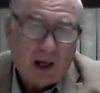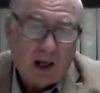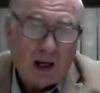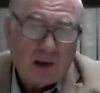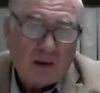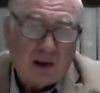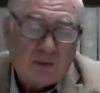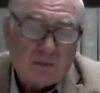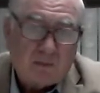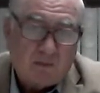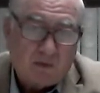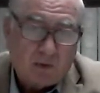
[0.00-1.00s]
Now, that
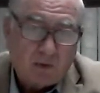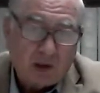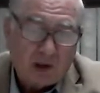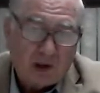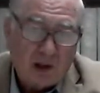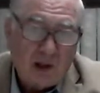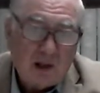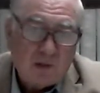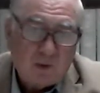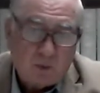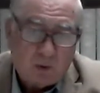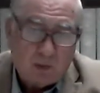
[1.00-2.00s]
from the seed of
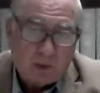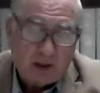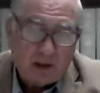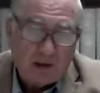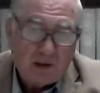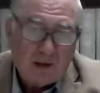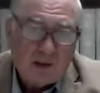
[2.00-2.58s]
the woman,